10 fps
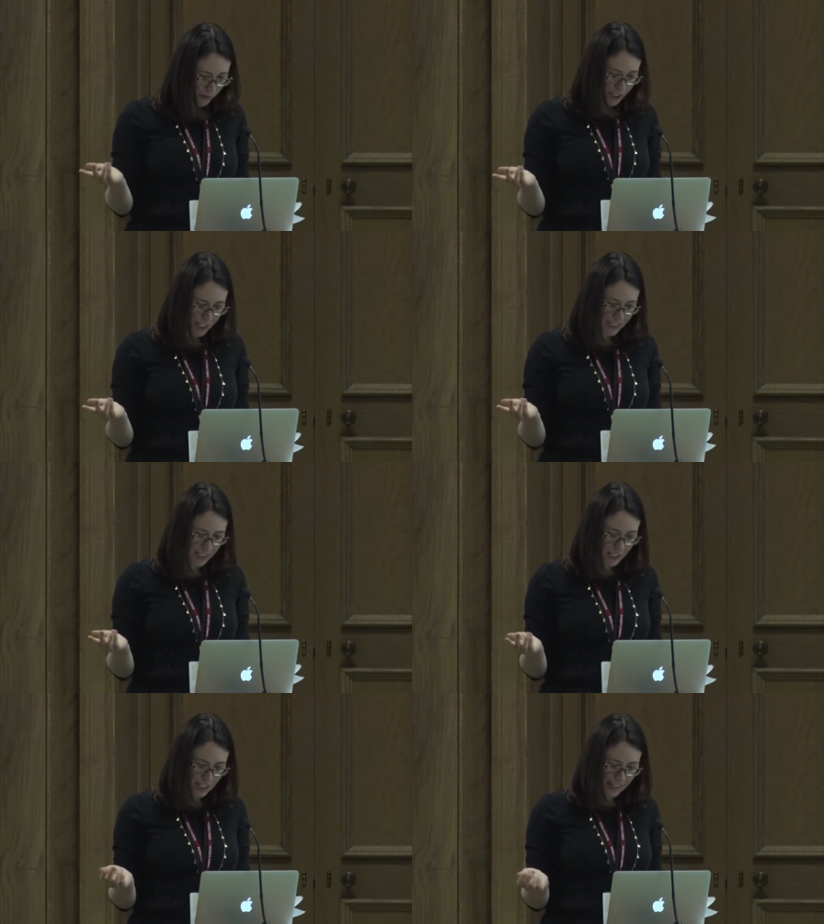you have a chance
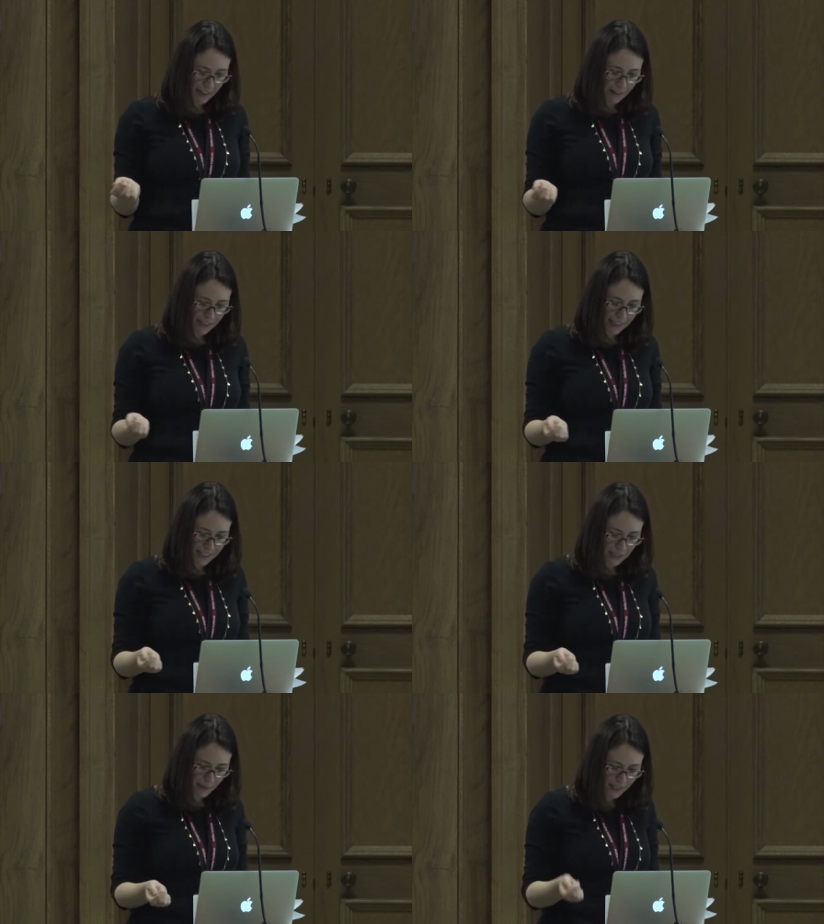to check out an
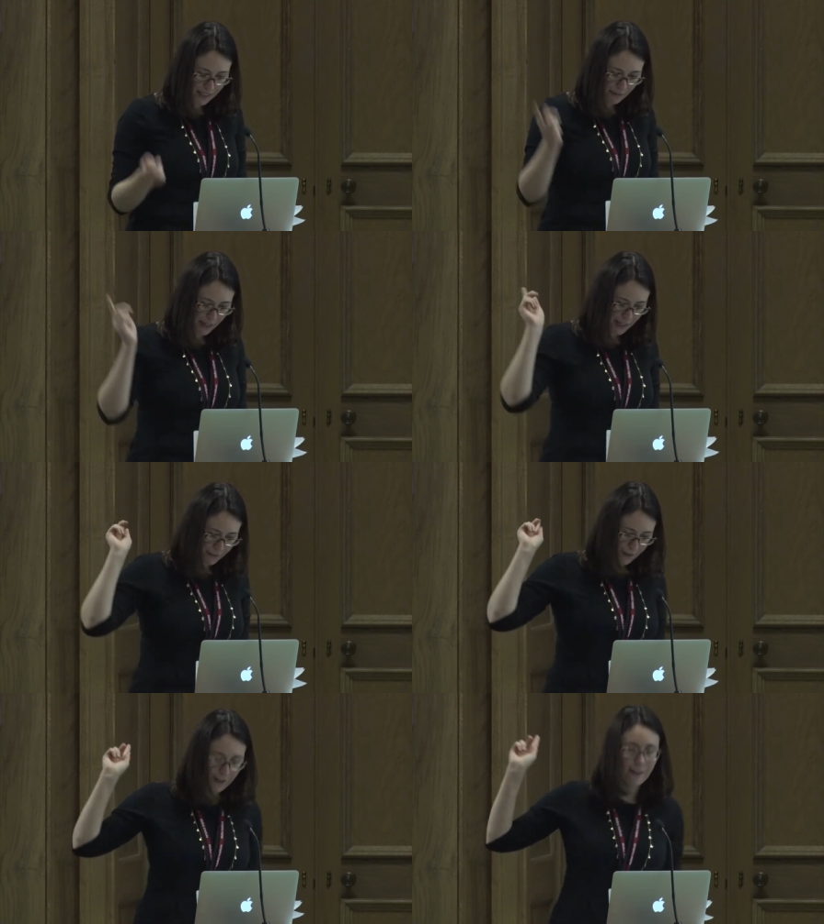exhibit that we
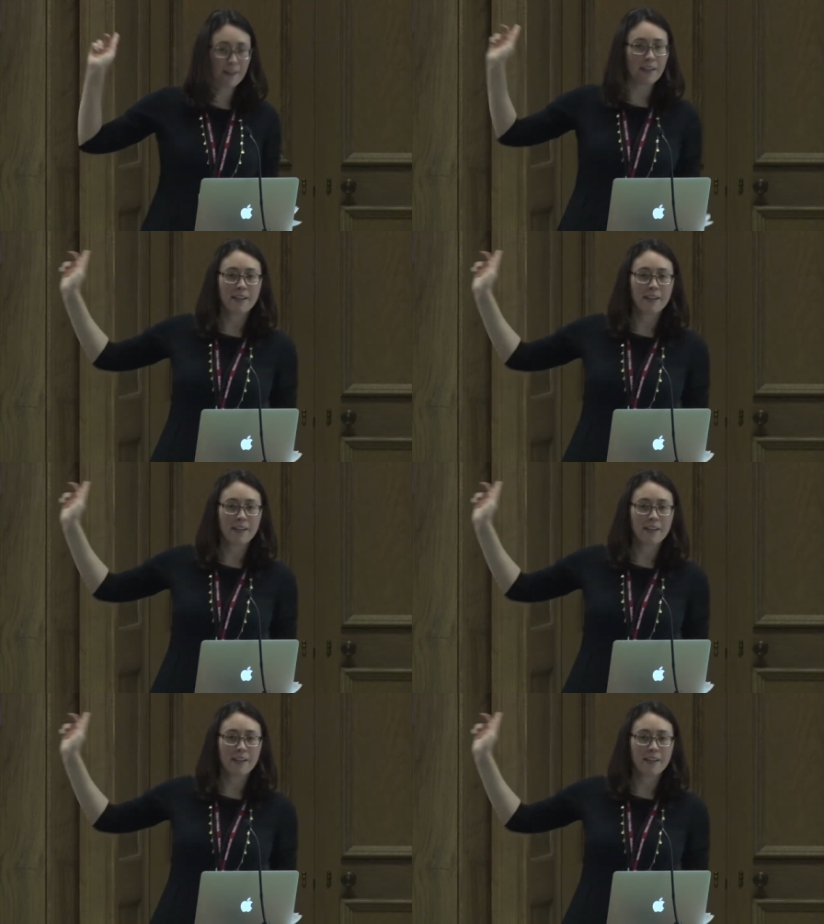have here